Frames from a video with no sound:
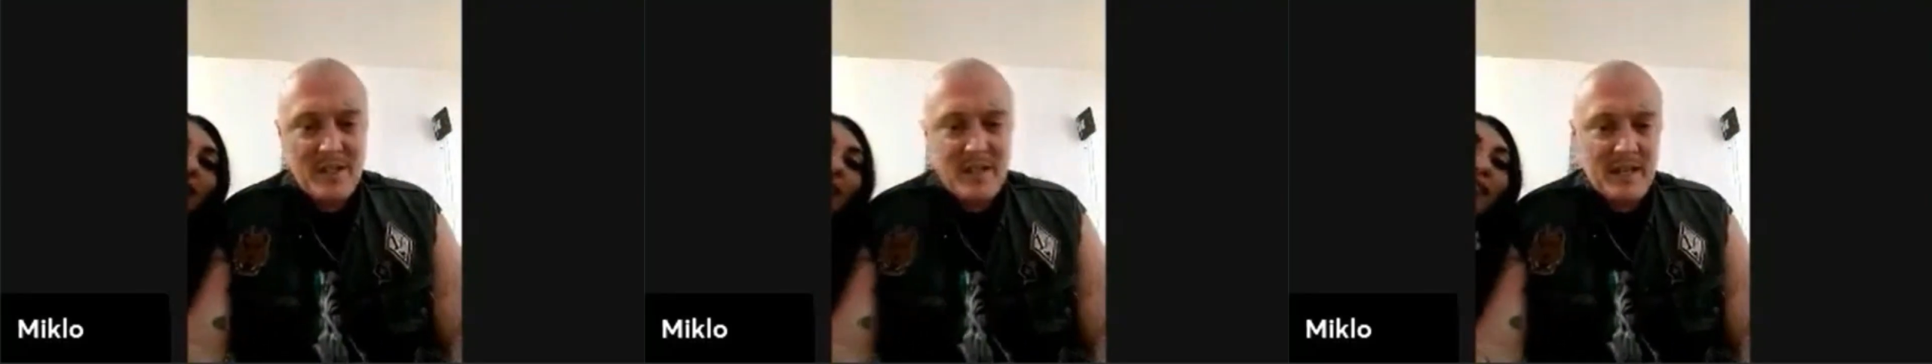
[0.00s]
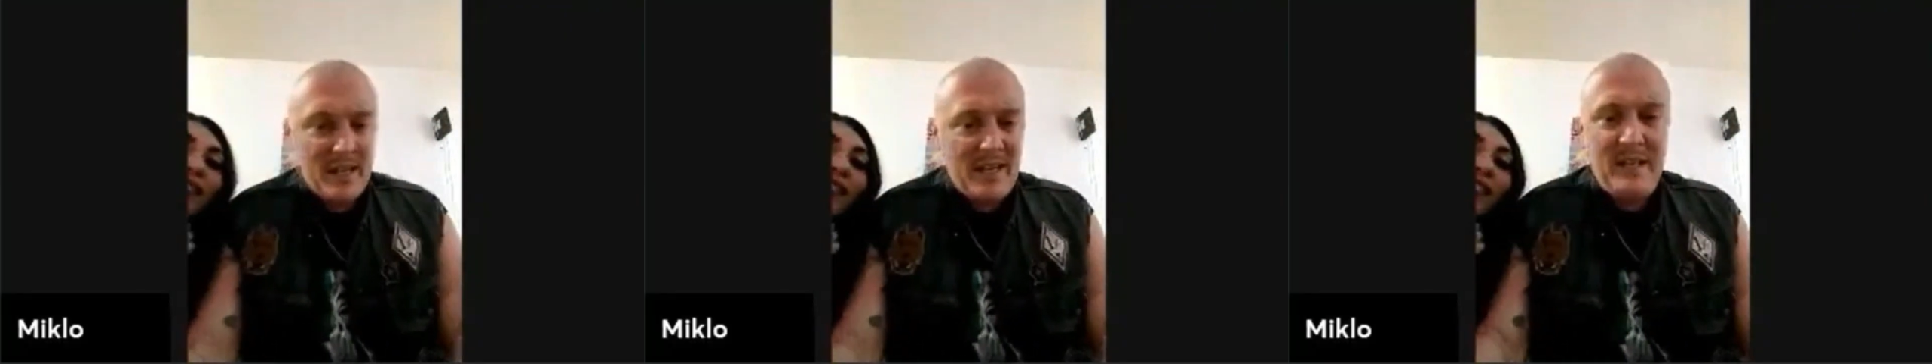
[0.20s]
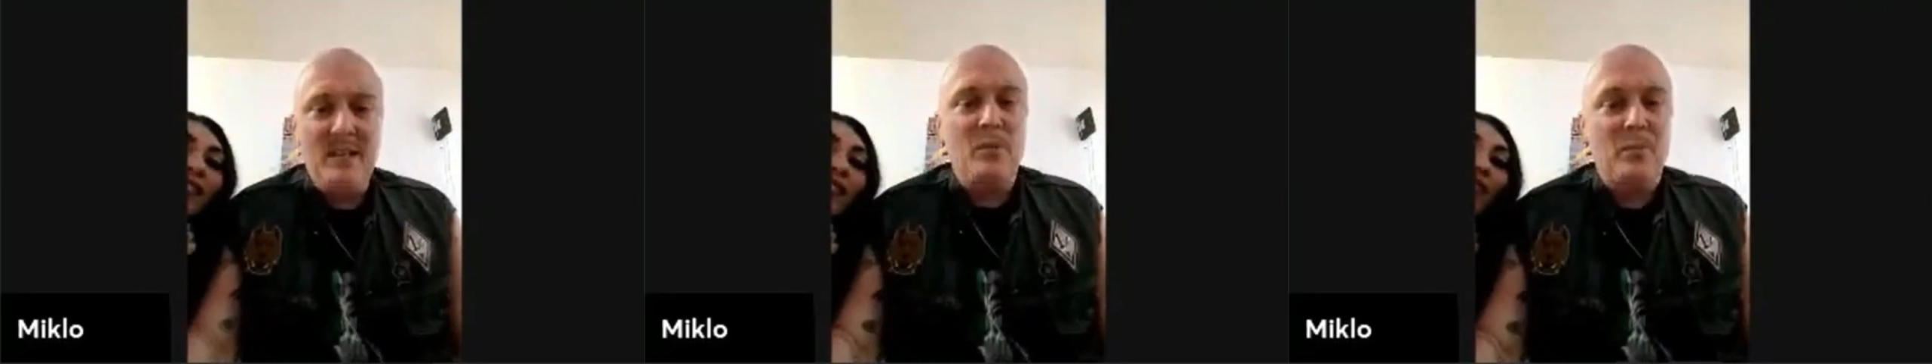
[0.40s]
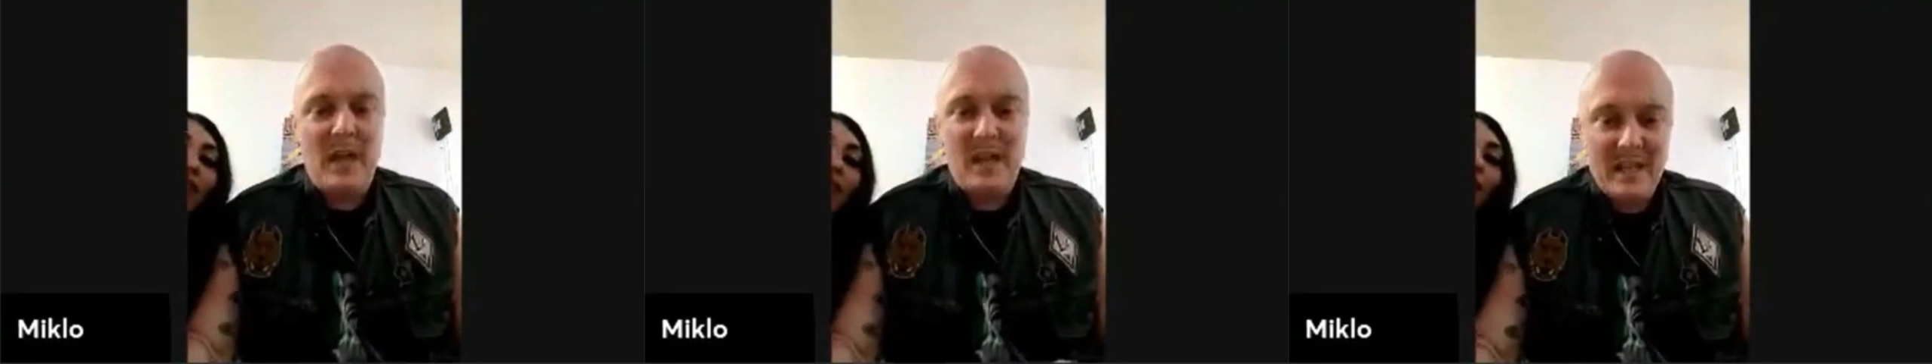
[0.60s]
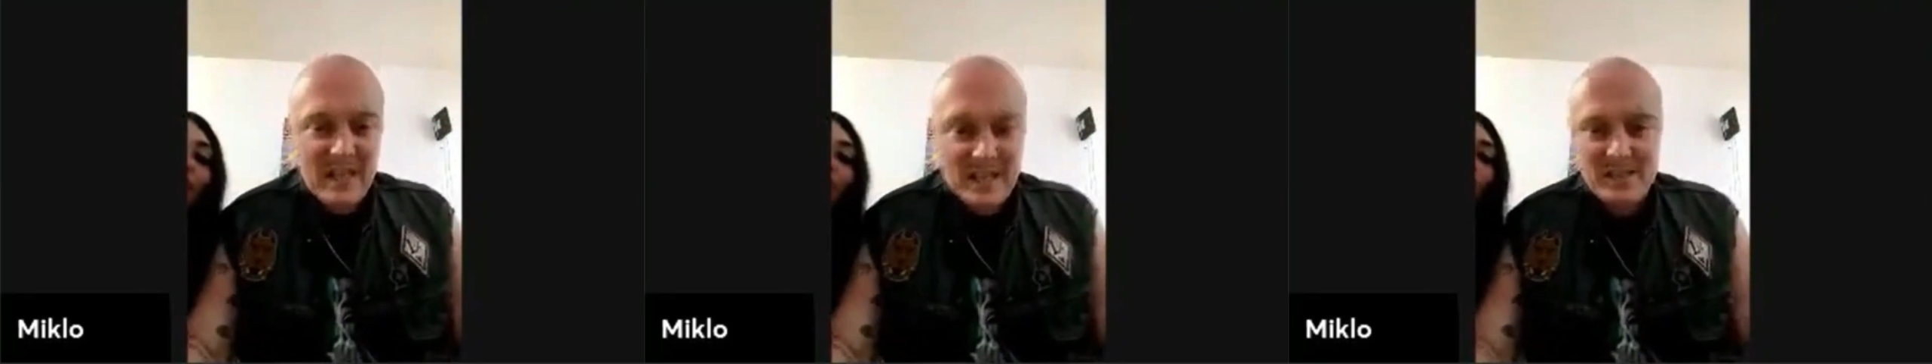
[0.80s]
anybody
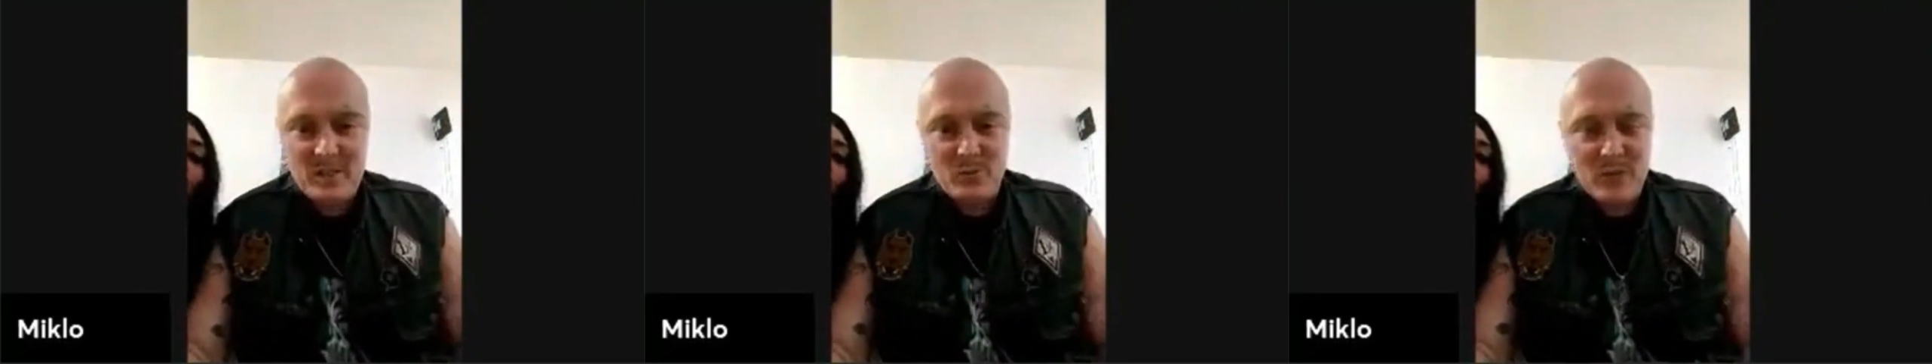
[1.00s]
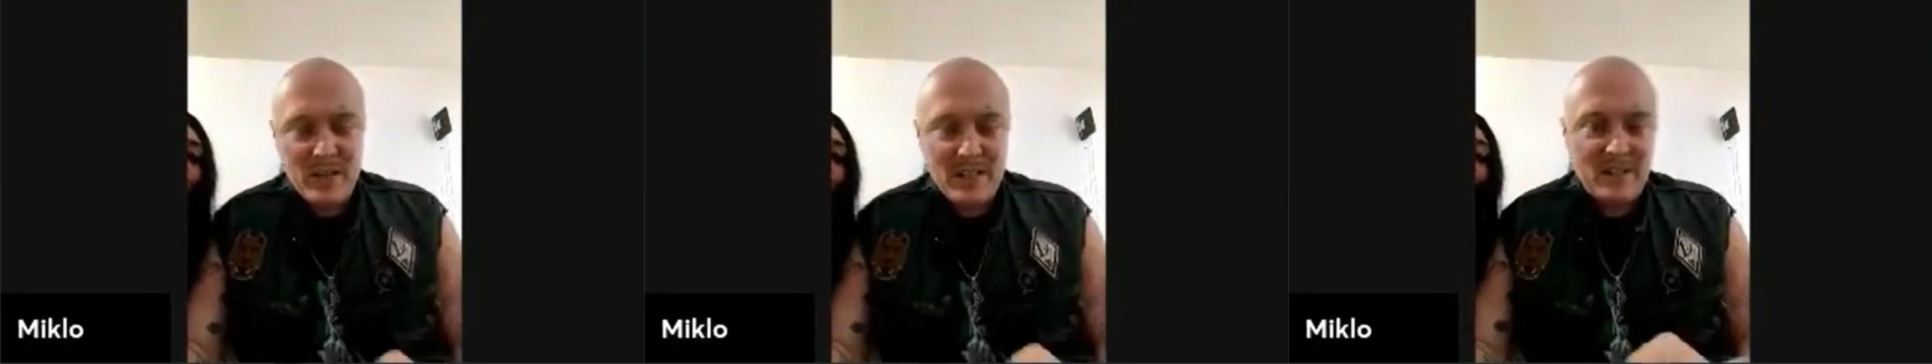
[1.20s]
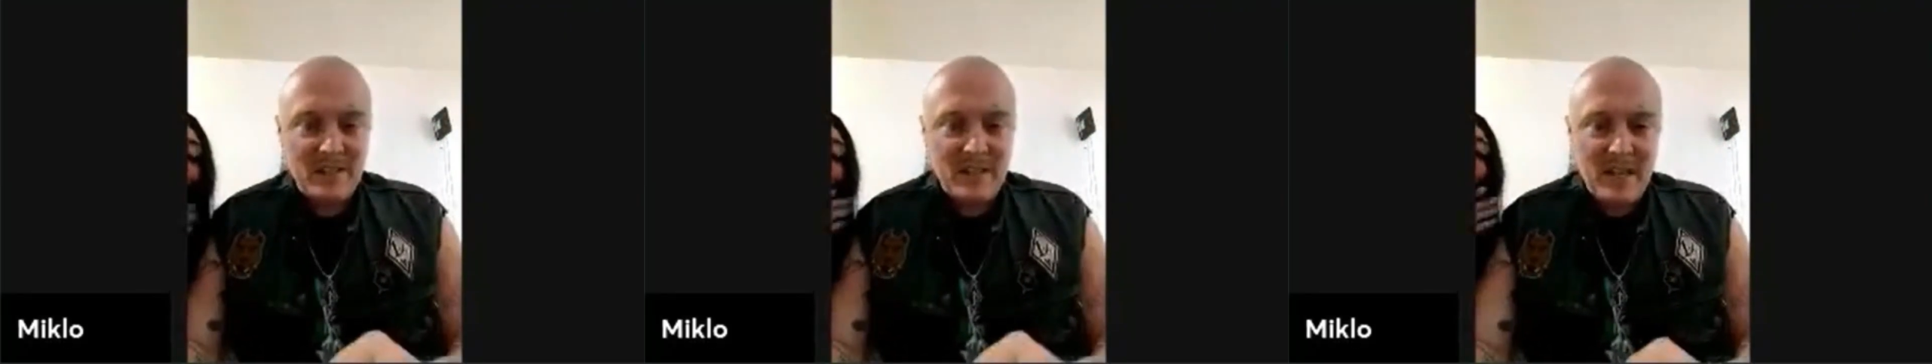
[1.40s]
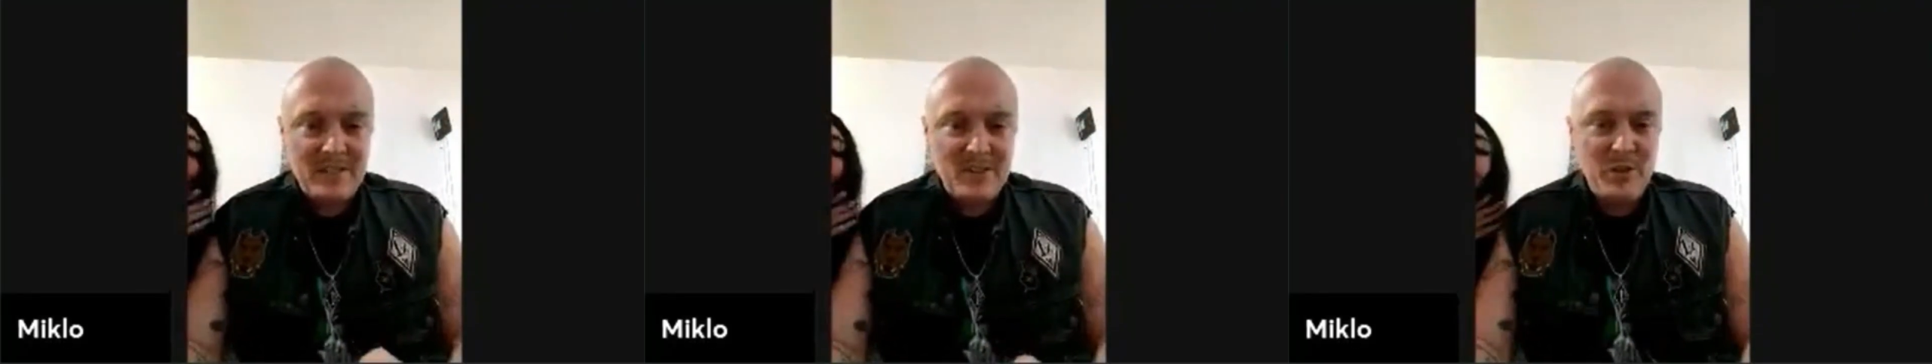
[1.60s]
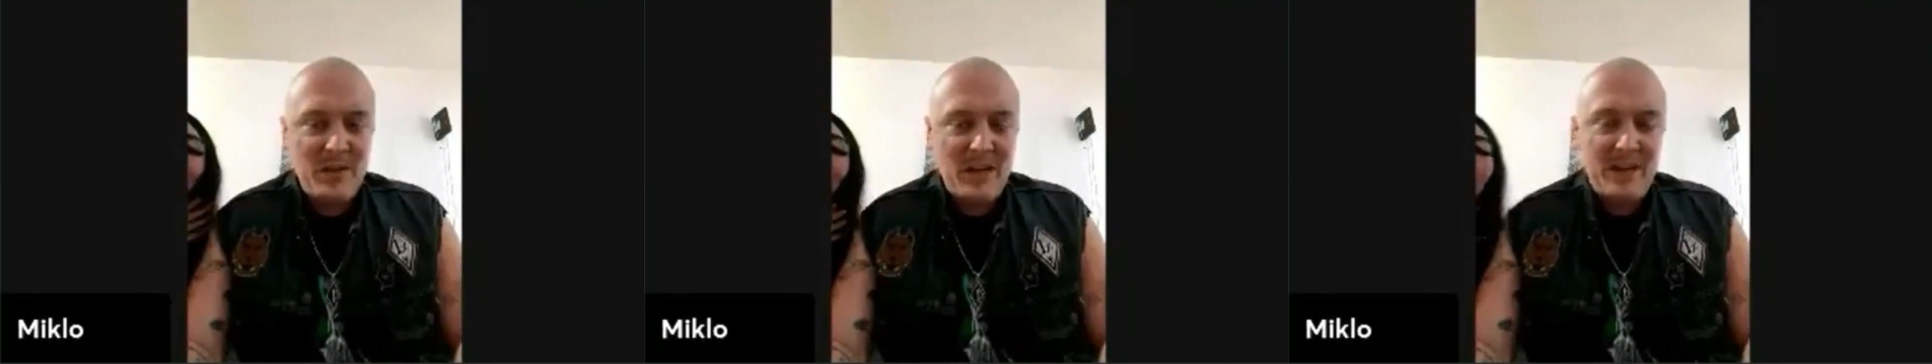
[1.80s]
has to recognize you.
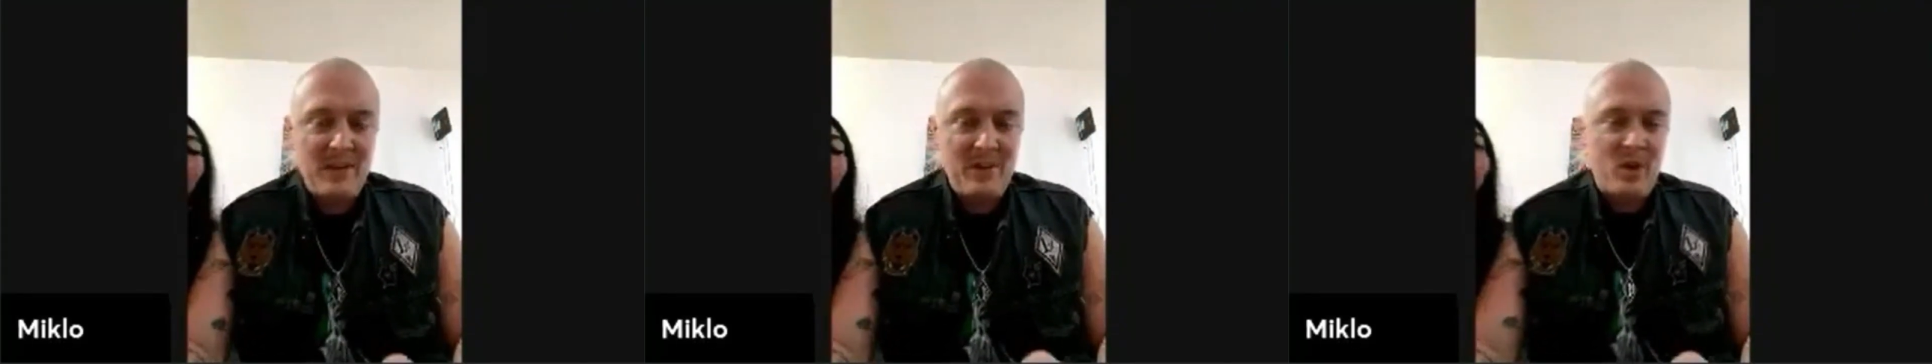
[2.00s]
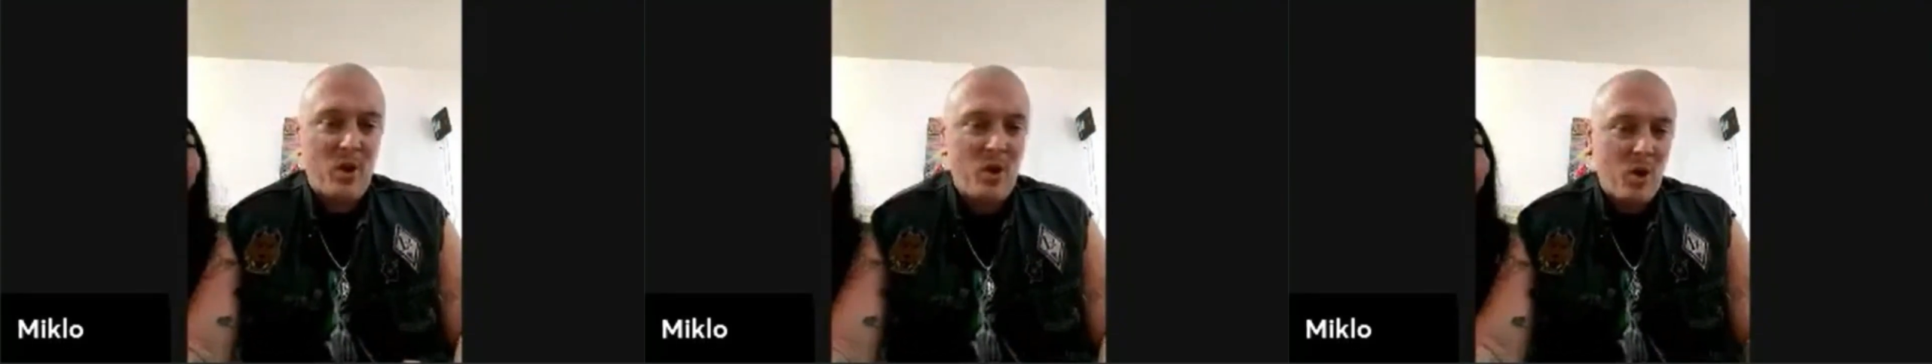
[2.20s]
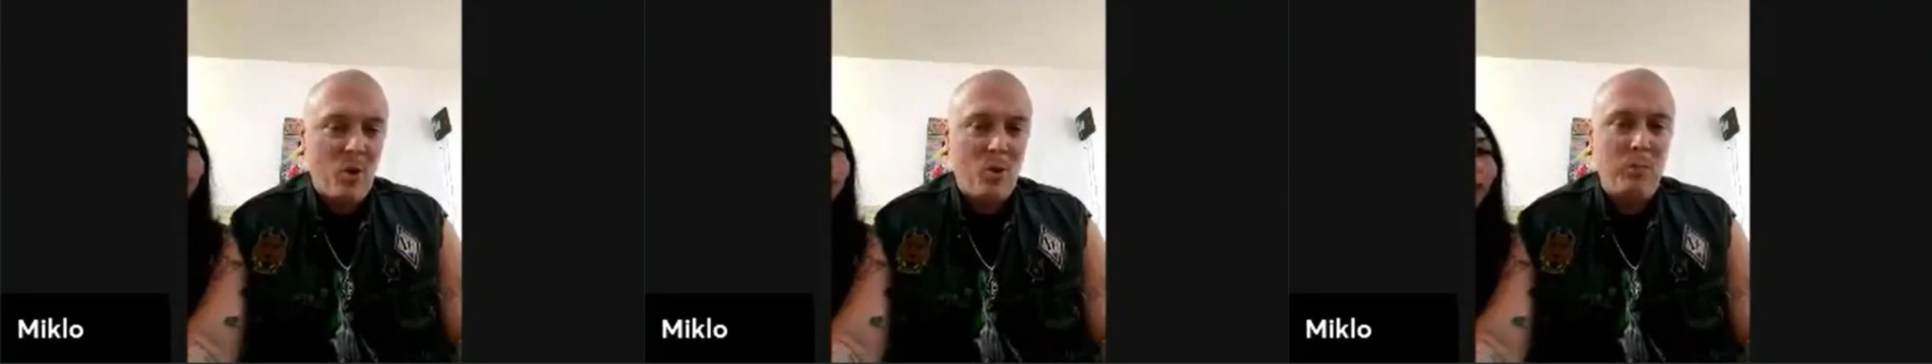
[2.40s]
Kind of the whole